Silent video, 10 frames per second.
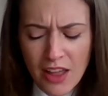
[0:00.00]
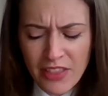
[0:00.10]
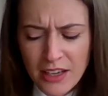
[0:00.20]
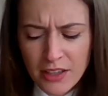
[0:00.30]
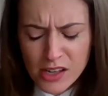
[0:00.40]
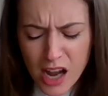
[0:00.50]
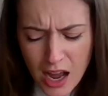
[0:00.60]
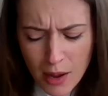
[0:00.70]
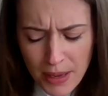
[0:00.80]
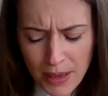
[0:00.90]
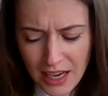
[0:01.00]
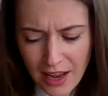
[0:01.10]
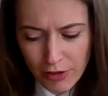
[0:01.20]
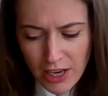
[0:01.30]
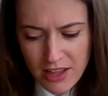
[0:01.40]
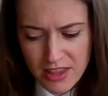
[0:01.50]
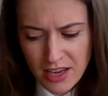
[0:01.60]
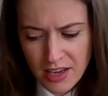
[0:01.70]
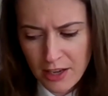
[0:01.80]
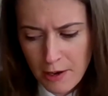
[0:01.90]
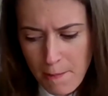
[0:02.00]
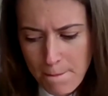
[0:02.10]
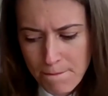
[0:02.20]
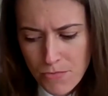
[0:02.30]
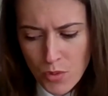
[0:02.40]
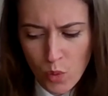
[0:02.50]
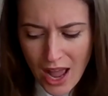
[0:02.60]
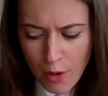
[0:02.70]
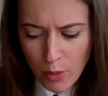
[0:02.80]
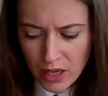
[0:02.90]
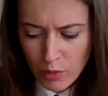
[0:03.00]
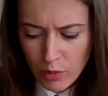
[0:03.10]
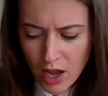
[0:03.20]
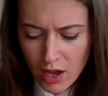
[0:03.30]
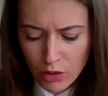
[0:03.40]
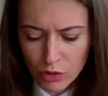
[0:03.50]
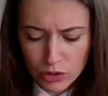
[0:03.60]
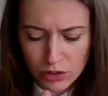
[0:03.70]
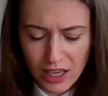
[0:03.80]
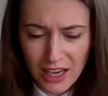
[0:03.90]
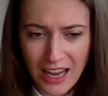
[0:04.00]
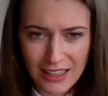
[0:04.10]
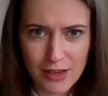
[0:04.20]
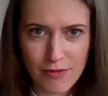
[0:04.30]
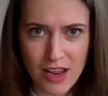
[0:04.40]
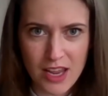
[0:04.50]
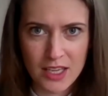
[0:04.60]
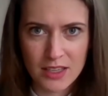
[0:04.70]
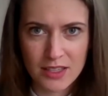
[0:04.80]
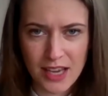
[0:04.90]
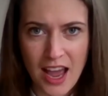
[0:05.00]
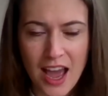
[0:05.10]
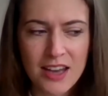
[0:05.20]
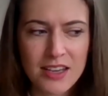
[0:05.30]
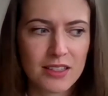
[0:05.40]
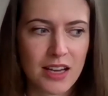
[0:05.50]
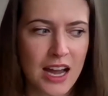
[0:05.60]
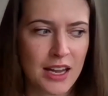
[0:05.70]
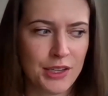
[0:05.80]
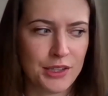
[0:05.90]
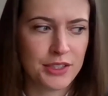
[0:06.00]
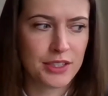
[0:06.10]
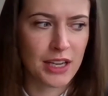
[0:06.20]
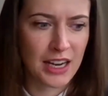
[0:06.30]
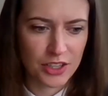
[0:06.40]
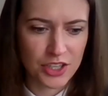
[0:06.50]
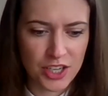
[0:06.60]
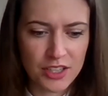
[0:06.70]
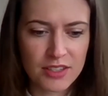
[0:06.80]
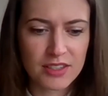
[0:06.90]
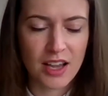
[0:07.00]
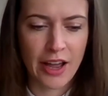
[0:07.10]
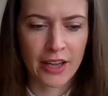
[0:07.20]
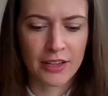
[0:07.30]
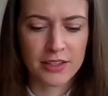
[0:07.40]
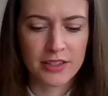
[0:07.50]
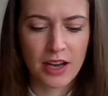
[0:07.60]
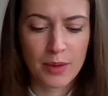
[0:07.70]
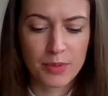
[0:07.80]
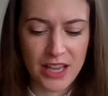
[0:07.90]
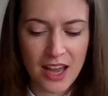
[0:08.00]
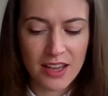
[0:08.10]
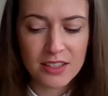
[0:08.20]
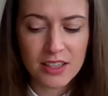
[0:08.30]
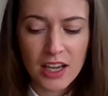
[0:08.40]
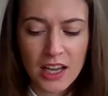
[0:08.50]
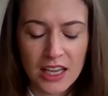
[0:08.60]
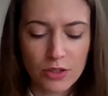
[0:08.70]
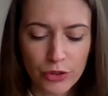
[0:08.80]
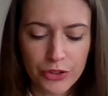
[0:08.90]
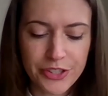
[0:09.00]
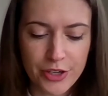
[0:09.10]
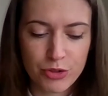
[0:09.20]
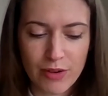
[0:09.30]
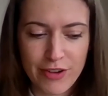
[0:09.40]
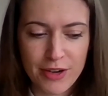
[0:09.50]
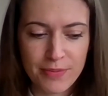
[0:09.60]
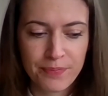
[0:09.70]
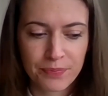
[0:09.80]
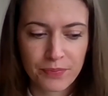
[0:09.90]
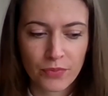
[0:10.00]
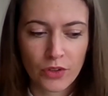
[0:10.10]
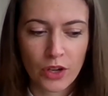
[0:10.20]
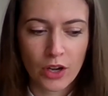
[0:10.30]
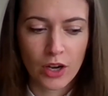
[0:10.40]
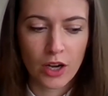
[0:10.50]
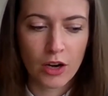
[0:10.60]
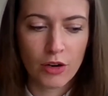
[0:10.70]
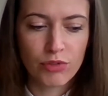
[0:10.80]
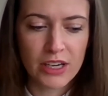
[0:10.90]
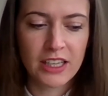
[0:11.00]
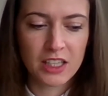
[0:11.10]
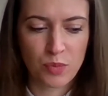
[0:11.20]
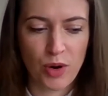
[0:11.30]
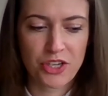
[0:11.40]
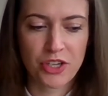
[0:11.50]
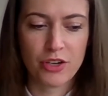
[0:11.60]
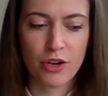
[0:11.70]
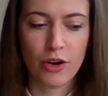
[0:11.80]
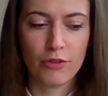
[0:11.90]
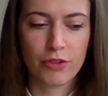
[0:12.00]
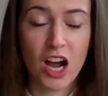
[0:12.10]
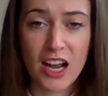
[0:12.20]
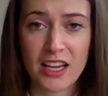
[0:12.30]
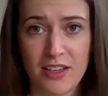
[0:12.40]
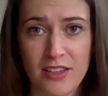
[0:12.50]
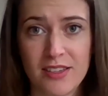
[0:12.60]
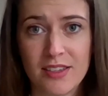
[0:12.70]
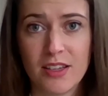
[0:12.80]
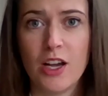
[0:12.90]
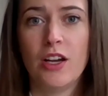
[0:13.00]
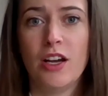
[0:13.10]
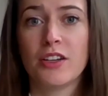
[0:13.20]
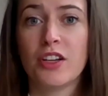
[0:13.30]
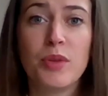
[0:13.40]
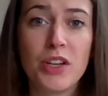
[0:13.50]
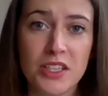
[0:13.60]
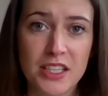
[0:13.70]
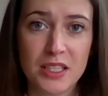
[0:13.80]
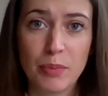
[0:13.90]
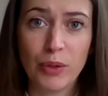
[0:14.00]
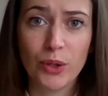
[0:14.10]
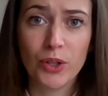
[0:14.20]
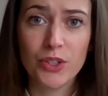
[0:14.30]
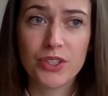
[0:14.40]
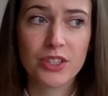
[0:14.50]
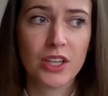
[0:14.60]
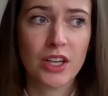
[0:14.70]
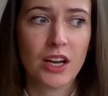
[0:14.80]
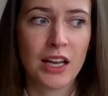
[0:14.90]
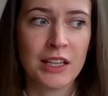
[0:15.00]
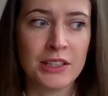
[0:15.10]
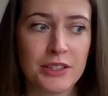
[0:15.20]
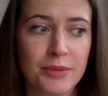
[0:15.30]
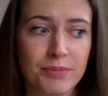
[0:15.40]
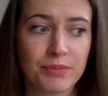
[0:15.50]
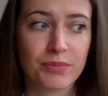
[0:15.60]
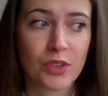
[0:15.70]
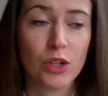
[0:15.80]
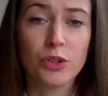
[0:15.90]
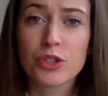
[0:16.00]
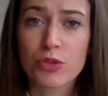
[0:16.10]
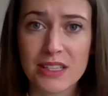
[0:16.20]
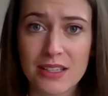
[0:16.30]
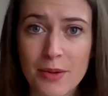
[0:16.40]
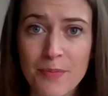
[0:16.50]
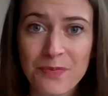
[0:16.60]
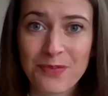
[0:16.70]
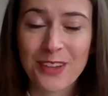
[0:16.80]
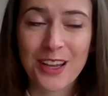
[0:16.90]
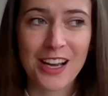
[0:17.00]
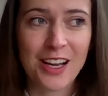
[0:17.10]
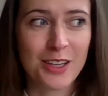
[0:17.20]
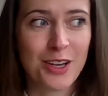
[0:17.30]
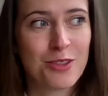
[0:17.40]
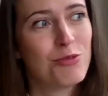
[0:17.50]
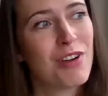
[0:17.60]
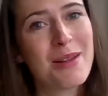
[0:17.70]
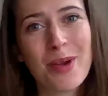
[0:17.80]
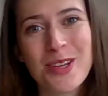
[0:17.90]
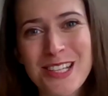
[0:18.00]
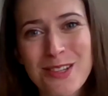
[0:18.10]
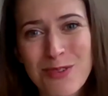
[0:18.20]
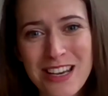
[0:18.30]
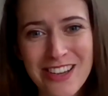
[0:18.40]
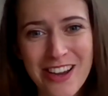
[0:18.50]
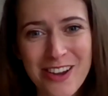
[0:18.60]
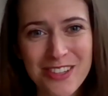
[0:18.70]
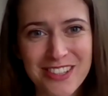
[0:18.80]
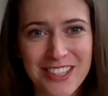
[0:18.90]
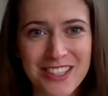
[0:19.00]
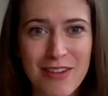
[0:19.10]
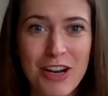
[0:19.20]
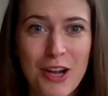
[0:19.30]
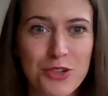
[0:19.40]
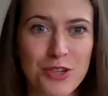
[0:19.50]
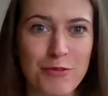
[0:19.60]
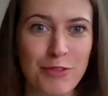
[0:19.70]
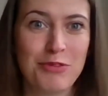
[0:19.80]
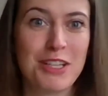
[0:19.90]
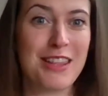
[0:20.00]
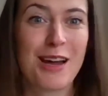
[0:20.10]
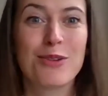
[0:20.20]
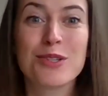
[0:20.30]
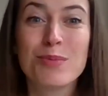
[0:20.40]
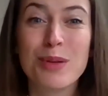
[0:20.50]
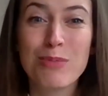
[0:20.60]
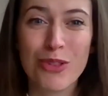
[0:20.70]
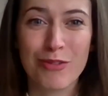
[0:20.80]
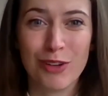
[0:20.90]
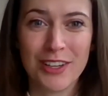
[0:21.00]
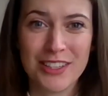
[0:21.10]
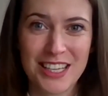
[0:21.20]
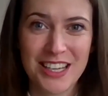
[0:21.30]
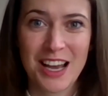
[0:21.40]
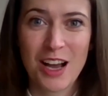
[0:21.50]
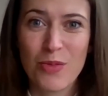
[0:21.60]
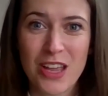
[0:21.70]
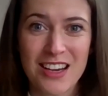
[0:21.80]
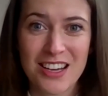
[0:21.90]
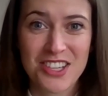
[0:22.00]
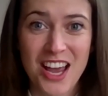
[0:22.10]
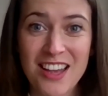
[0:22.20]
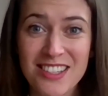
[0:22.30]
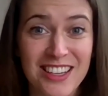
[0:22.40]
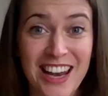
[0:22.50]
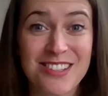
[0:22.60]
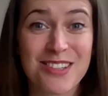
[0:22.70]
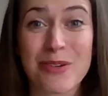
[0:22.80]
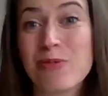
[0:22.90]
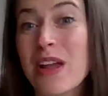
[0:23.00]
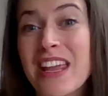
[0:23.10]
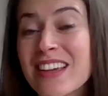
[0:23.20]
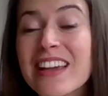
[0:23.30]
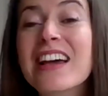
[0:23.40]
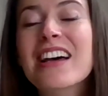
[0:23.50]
And then at a bigger level, I think where we were all collectively scared and anxious and upset, it's also driven a real expression of kindness and community support and altruism. The rainbows in the windows, the 750,000 people that volunteered to help the NHS in less than a week,